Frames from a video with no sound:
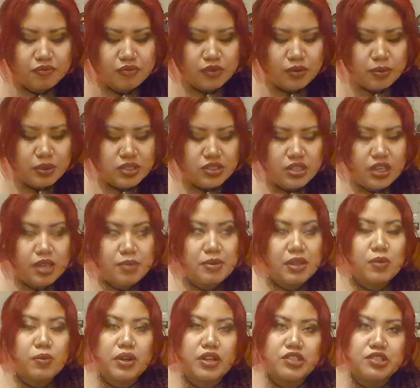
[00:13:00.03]
one time I
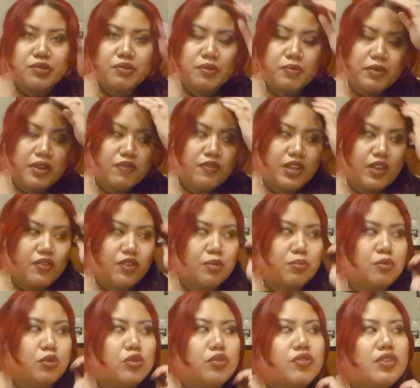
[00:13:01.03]
watched one of my favorite
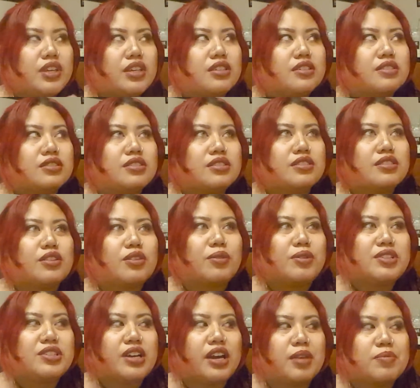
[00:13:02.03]
movies 3
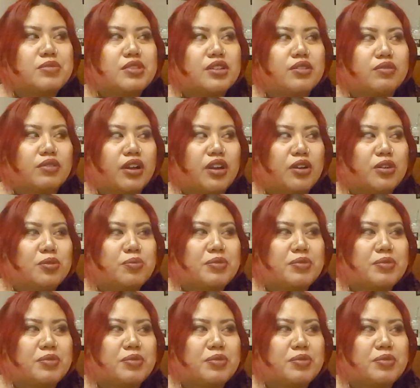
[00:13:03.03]
times in a row